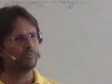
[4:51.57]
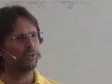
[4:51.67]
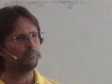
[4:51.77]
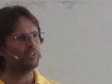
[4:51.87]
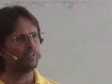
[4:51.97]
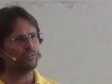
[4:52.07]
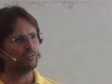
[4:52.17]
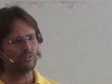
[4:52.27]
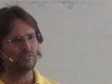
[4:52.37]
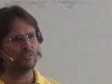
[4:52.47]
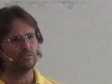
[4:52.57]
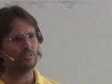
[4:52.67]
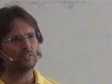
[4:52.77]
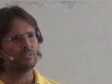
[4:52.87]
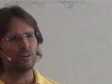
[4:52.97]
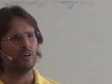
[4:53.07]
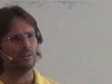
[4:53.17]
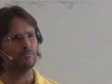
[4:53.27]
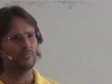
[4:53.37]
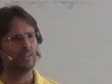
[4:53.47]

that we don't consider at the time.